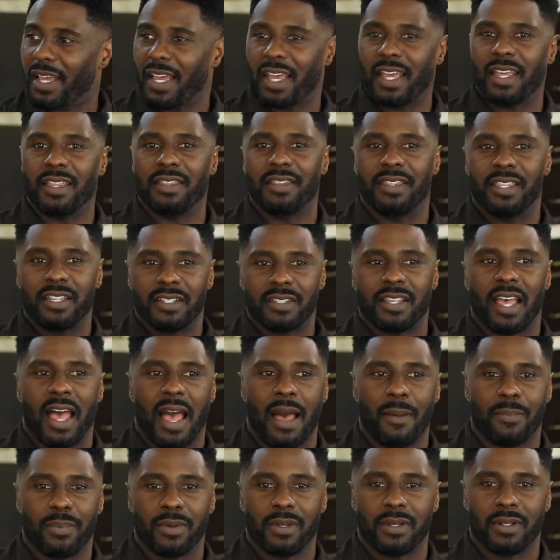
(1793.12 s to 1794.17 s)
and this
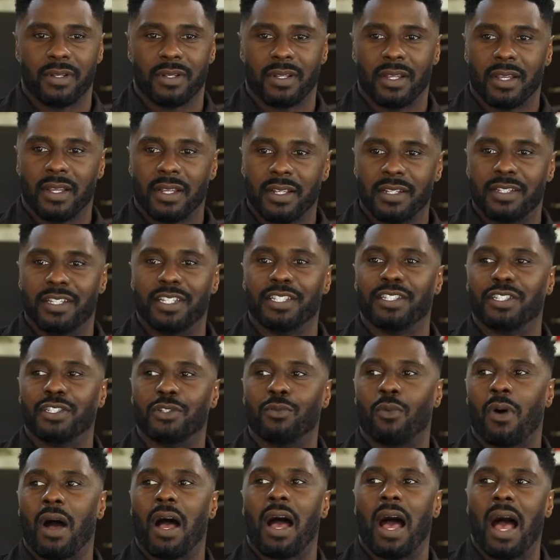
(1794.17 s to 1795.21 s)
happened. This is
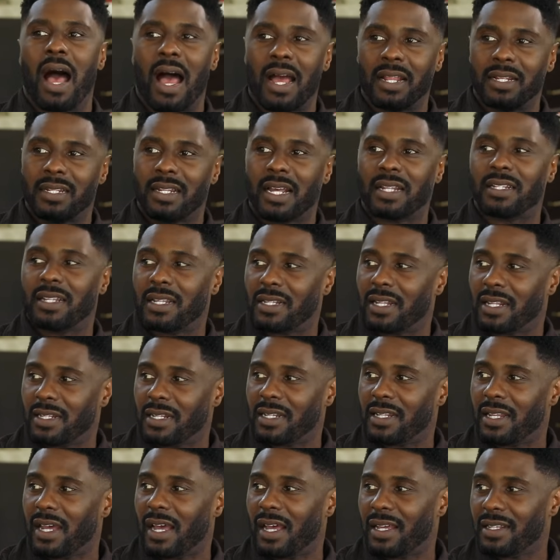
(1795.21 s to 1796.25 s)
why I dot dot dot
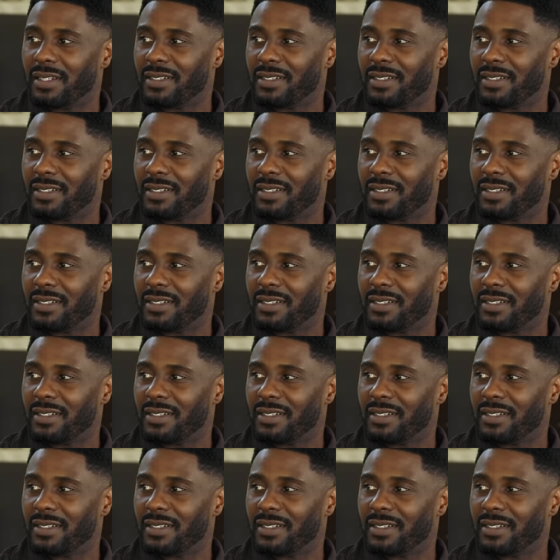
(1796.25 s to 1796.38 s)
dot dot.